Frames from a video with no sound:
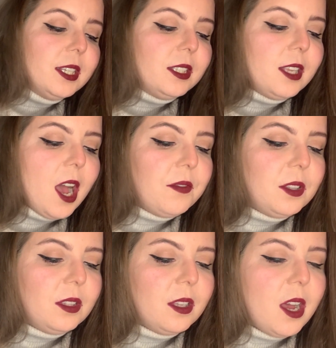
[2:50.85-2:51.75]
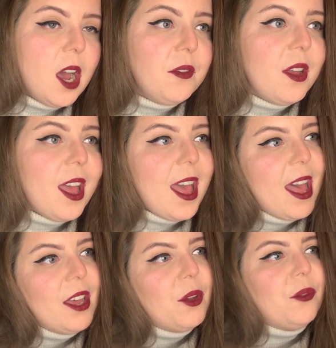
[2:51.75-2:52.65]
Stop a lover
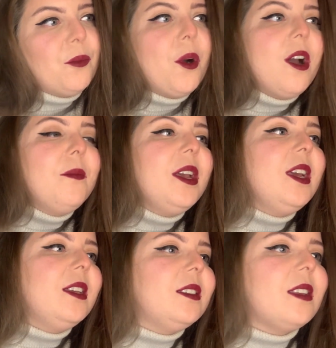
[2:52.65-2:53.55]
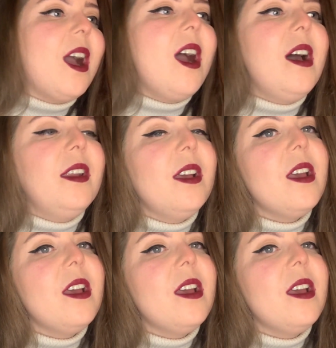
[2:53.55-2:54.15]
and a woman, it's hard.